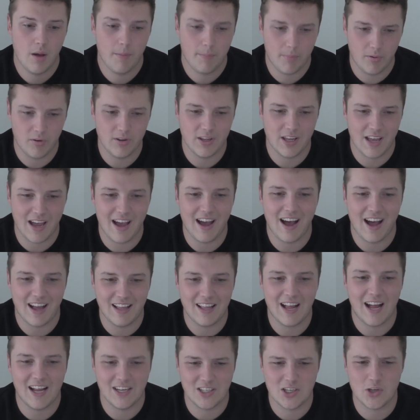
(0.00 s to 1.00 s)
But
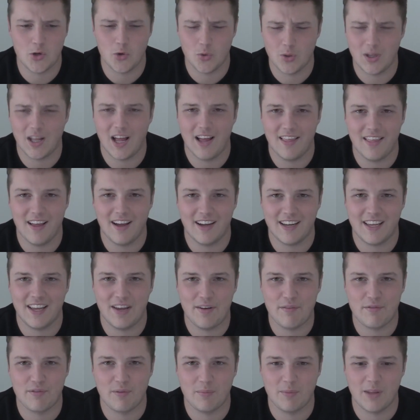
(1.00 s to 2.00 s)
yeah, I do like that
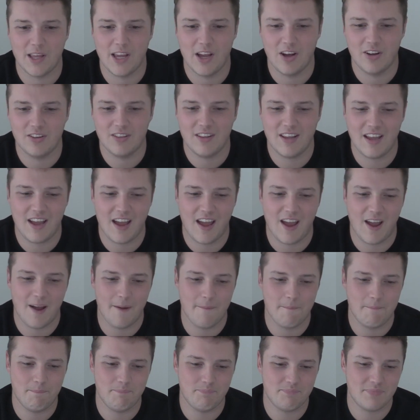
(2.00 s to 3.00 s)
kit from Lyon.
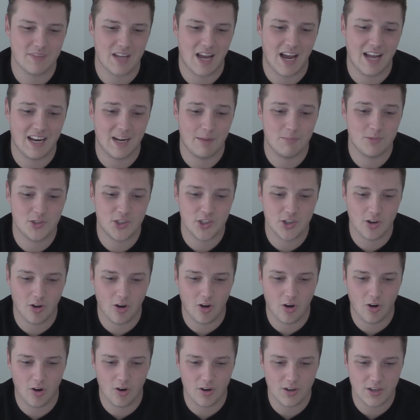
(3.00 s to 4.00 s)
And I'm
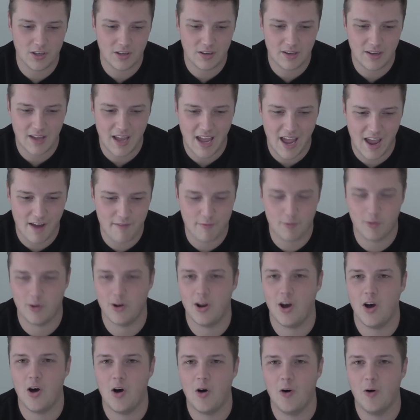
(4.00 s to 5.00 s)
sure everyone
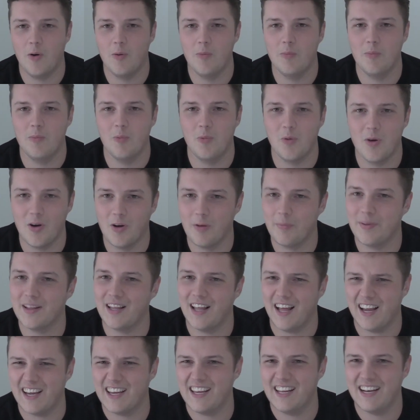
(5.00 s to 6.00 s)
at home will be
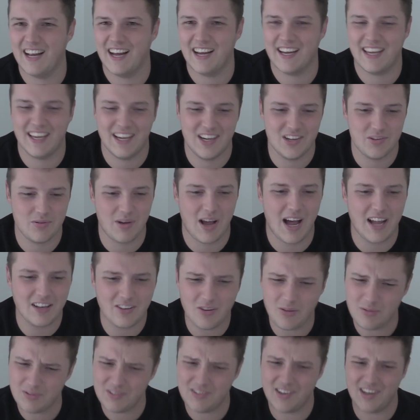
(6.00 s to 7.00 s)
liking that kit as well. I
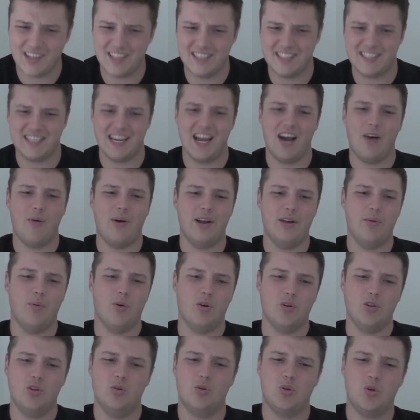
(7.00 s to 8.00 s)
don't really see how
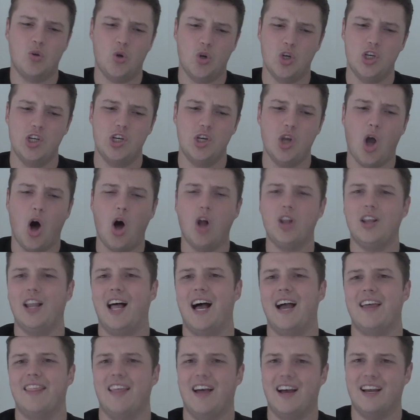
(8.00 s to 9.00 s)
anyone could not
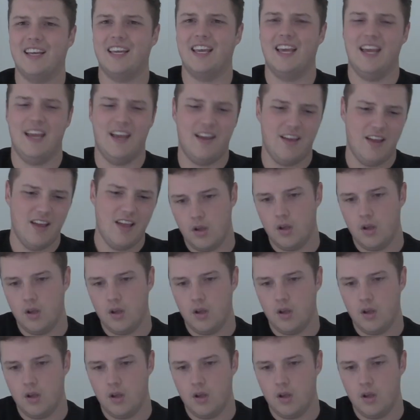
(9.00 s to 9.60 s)
like that kit.